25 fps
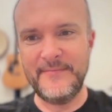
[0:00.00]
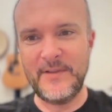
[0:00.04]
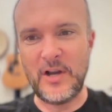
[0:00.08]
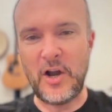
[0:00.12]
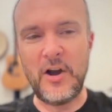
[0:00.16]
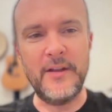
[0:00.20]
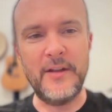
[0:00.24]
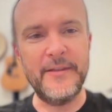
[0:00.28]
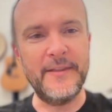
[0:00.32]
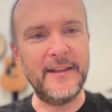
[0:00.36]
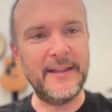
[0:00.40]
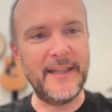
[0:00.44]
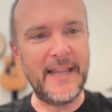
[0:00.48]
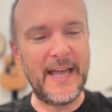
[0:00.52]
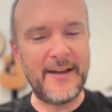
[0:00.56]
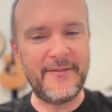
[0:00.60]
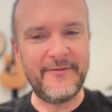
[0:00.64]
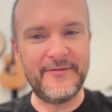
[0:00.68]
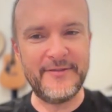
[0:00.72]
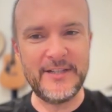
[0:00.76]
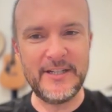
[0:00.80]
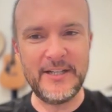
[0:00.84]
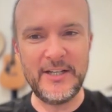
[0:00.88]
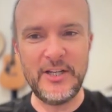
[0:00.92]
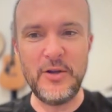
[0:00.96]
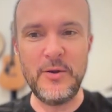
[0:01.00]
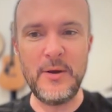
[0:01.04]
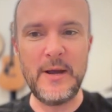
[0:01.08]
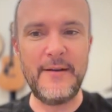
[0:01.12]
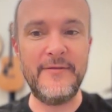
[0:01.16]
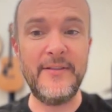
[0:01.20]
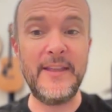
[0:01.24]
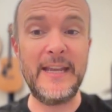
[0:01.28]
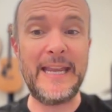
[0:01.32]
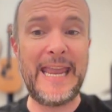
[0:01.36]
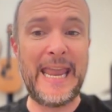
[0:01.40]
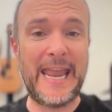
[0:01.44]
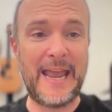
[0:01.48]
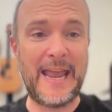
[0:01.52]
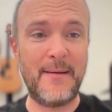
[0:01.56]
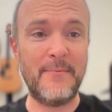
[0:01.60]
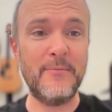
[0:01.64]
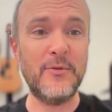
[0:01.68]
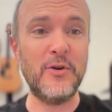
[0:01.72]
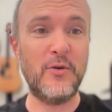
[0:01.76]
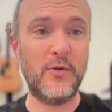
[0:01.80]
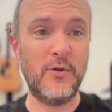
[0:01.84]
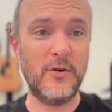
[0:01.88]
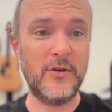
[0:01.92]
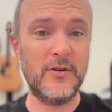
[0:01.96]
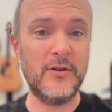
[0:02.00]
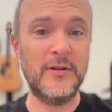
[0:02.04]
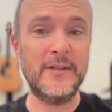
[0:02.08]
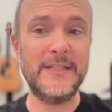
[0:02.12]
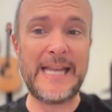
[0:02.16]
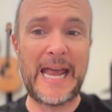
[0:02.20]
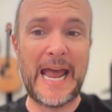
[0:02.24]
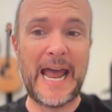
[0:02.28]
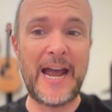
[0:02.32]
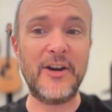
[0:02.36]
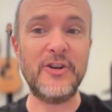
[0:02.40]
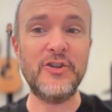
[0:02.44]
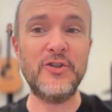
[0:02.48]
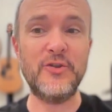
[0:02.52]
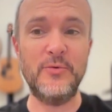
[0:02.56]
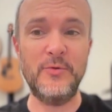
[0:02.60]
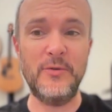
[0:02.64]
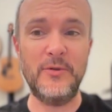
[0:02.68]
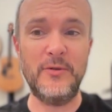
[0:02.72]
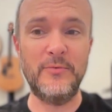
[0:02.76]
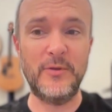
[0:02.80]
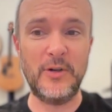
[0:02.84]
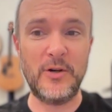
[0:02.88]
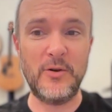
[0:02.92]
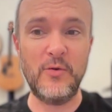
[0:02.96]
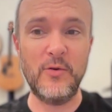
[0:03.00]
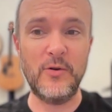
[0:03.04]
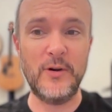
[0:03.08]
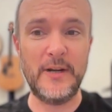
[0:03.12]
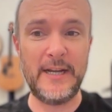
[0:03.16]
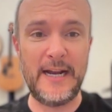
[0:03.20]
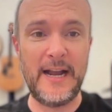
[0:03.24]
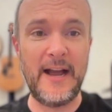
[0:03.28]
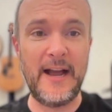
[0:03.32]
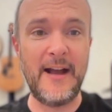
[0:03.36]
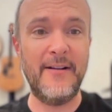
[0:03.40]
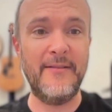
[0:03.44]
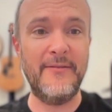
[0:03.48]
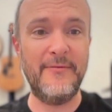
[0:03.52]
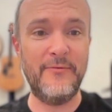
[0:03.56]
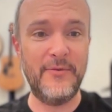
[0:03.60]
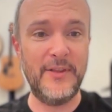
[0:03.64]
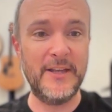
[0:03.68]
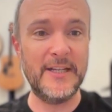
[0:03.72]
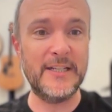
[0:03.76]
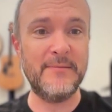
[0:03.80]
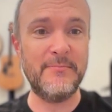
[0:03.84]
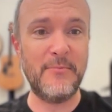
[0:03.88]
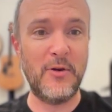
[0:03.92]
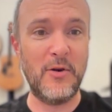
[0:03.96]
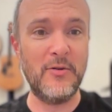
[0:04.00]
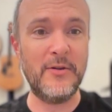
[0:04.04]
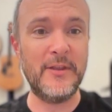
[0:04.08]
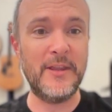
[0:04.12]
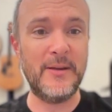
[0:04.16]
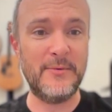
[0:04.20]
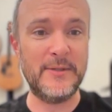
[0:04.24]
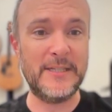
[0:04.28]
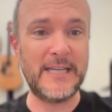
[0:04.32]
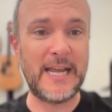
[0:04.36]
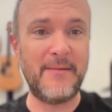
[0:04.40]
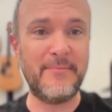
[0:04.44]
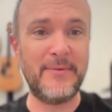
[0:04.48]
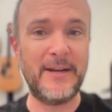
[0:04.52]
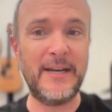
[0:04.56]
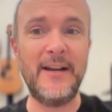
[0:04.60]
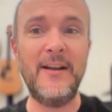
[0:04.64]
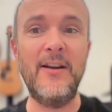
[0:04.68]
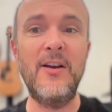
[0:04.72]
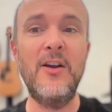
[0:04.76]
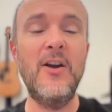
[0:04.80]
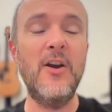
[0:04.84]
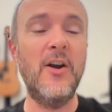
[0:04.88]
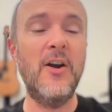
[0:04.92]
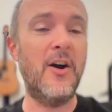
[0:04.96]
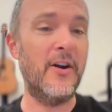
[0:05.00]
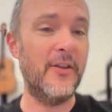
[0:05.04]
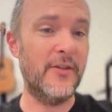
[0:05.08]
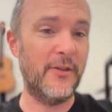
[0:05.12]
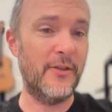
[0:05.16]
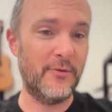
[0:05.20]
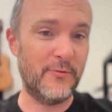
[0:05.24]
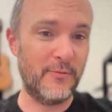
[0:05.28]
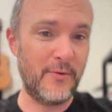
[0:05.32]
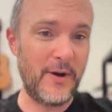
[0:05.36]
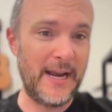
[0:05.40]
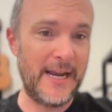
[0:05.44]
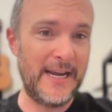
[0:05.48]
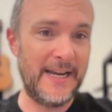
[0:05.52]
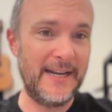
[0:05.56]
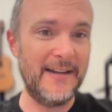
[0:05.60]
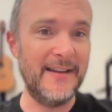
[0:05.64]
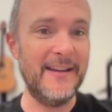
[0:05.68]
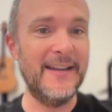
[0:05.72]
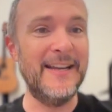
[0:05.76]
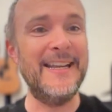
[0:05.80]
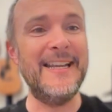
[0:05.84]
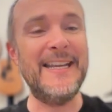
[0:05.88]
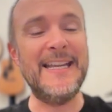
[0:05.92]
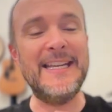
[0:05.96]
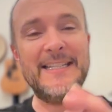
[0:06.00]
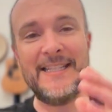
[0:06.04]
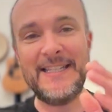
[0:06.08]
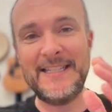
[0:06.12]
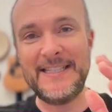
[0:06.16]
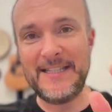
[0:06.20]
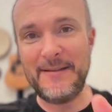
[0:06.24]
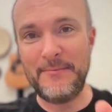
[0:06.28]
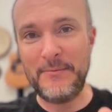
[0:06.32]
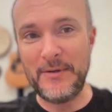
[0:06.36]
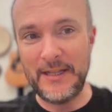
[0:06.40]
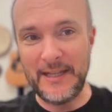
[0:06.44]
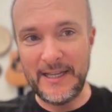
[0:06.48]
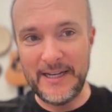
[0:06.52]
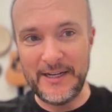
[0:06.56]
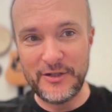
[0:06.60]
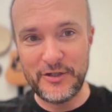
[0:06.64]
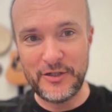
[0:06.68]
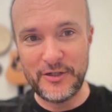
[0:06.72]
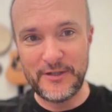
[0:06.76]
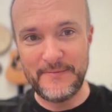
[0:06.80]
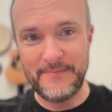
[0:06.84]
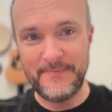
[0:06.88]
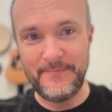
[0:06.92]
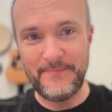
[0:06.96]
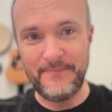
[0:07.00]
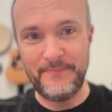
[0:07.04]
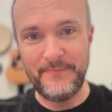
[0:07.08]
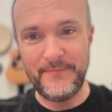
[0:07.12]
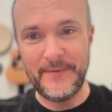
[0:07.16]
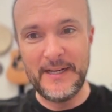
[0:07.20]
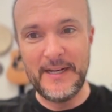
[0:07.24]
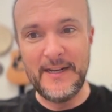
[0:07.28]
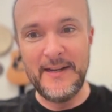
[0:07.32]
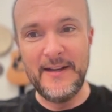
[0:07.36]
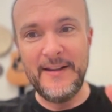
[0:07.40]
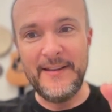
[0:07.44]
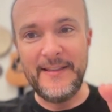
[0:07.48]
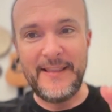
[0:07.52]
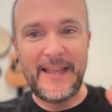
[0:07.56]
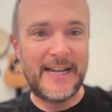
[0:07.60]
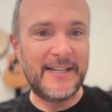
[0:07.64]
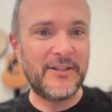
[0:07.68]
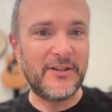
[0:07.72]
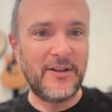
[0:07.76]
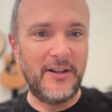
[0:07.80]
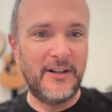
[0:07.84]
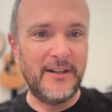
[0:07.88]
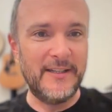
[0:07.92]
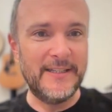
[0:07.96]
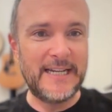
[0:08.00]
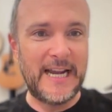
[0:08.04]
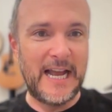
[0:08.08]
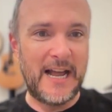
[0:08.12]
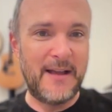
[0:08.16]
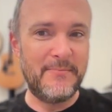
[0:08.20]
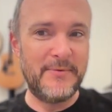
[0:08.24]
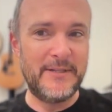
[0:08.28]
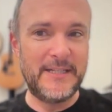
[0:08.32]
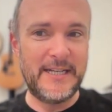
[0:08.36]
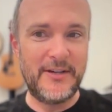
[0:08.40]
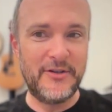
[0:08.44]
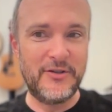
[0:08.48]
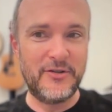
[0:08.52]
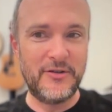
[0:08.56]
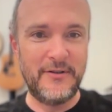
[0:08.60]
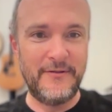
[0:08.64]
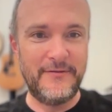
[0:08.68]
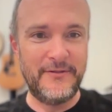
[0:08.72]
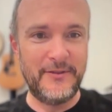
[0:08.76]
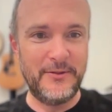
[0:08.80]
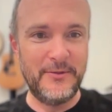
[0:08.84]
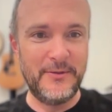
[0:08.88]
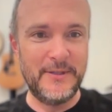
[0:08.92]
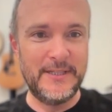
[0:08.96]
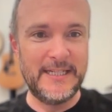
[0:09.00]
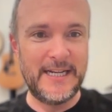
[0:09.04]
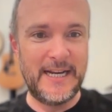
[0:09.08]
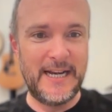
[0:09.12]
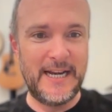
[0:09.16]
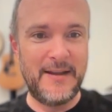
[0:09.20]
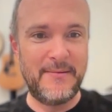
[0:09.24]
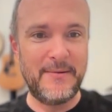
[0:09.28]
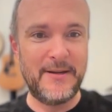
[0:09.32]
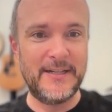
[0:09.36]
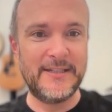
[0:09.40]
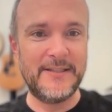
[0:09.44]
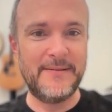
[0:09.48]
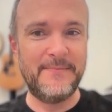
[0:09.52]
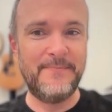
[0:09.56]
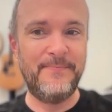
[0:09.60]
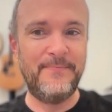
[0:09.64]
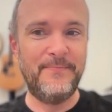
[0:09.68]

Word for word: On the left, you have the camcorder's actual recording of the smoke that was happening. On the right is the simulation. That's called computational fluid dynamics.